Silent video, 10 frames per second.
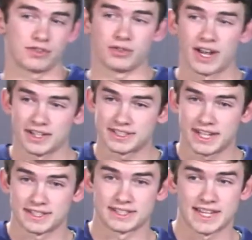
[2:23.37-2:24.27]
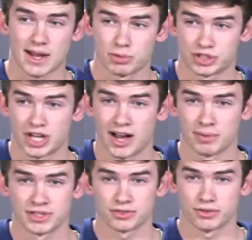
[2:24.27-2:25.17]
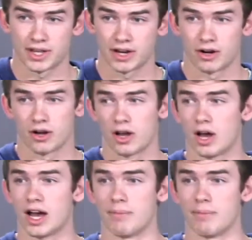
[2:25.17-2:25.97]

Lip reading: the United States established dominance through their